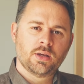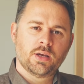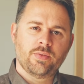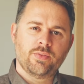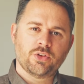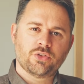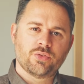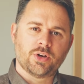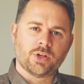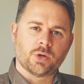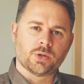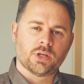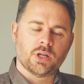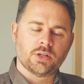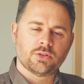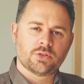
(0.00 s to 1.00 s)
In this video
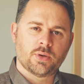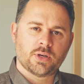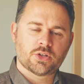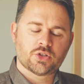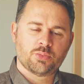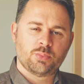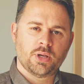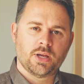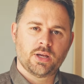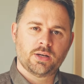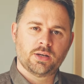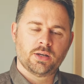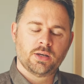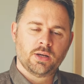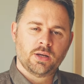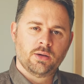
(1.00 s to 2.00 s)
I'd like to
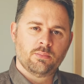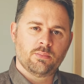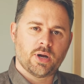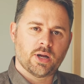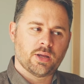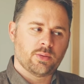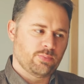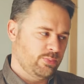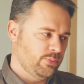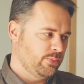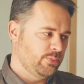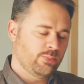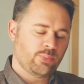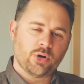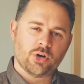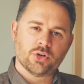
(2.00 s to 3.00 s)
explain my
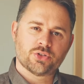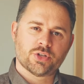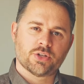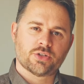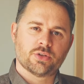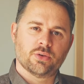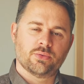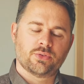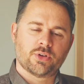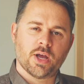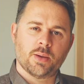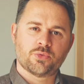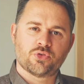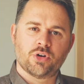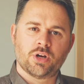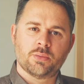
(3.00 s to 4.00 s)
process of
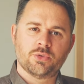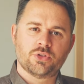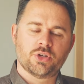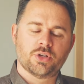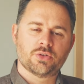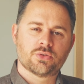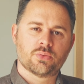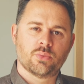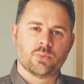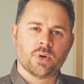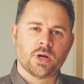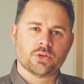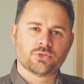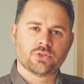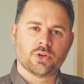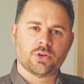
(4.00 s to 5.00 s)
capturing images
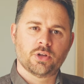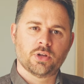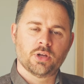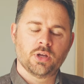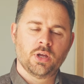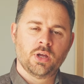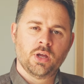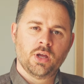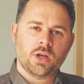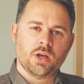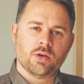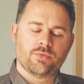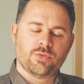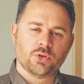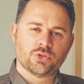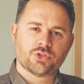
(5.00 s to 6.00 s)
whilst on a, a
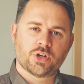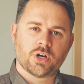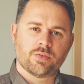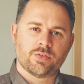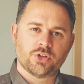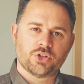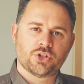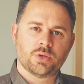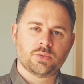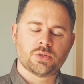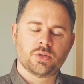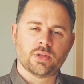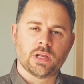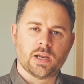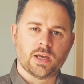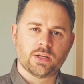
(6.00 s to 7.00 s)
photographic shoot
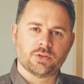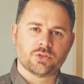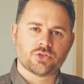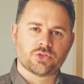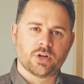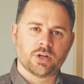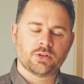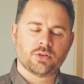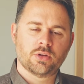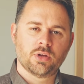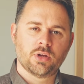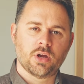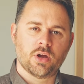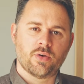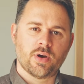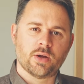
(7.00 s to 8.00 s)
in the Lake District
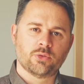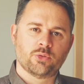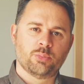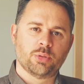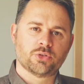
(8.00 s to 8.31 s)
around